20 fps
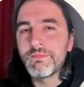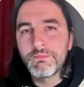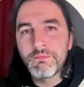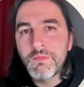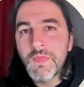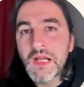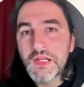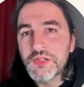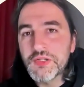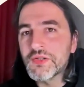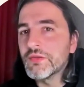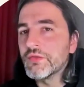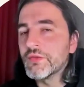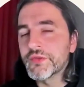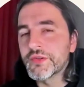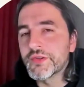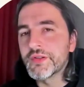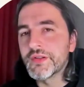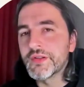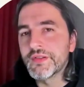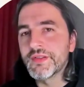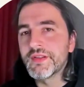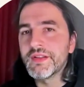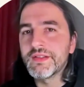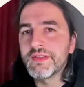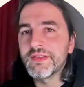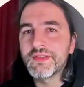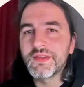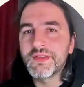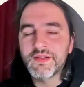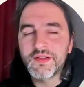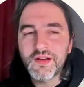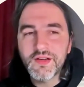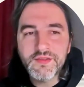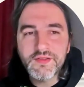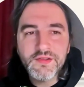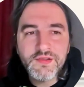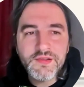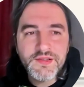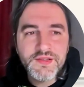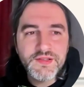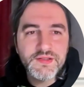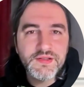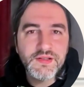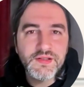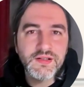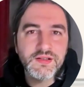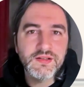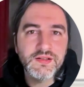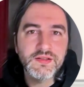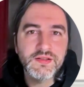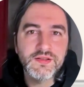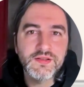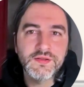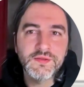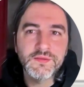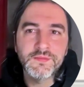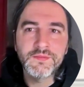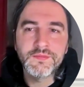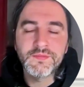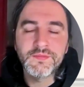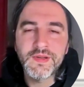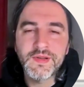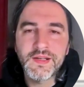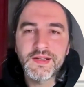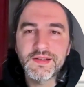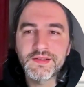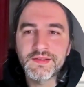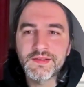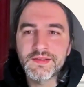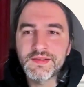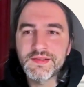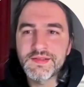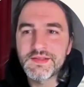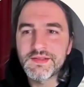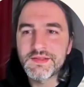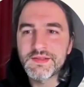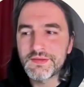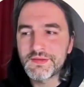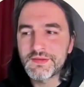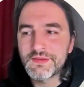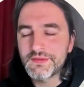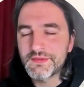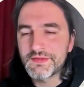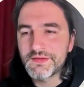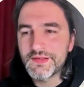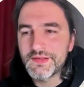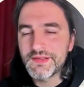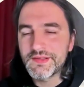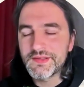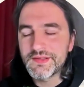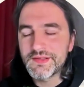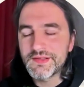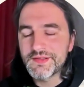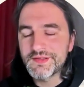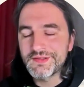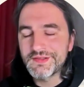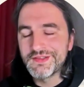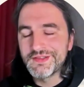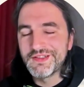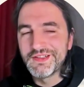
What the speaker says: much longer than others, and it's